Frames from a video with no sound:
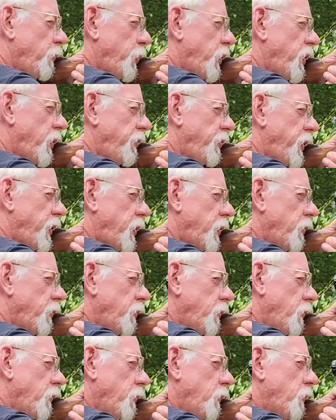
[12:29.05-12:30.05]
Perfect.
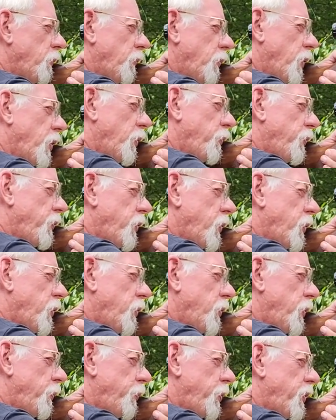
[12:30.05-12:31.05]

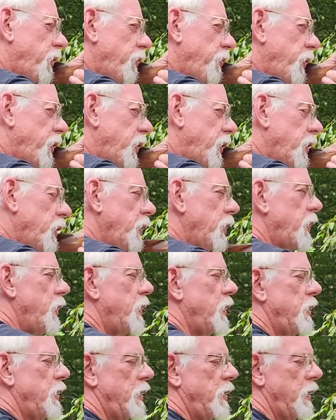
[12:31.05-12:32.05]
Absolutely perfect.
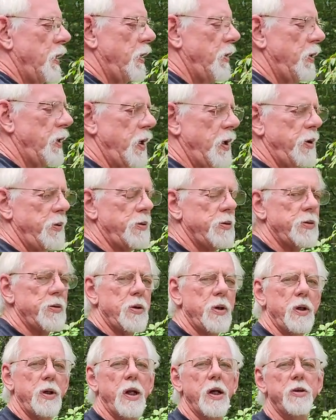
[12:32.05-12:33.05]
Alright,
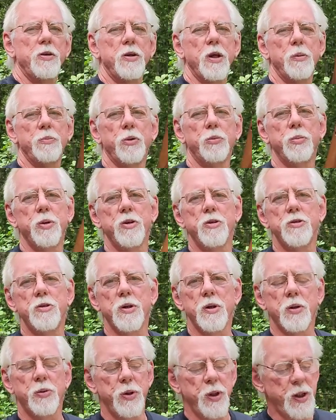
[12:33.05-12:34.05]
so the next step will be
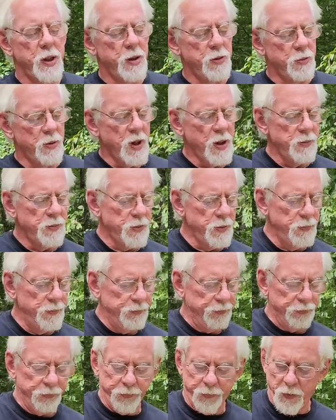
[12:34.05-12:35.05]
zeroing in a rifle.
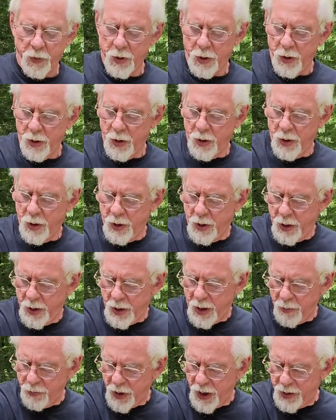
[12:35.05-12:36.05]

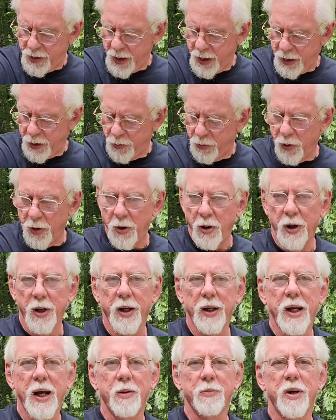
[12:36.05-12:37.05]
I might take you along
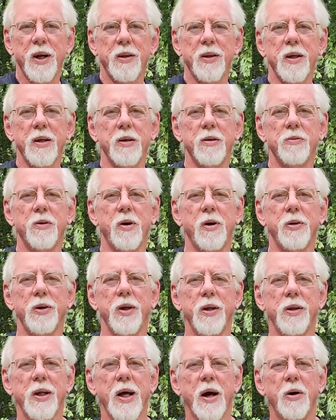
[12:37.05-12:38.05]
on that, but I think you've all
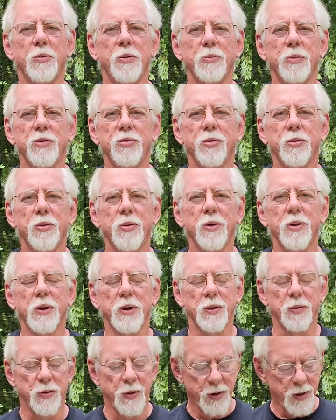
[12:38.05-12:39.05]
done that one before.
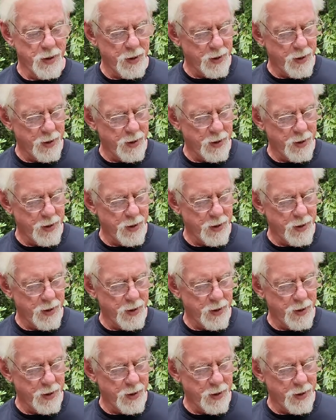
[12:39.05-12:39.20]
So,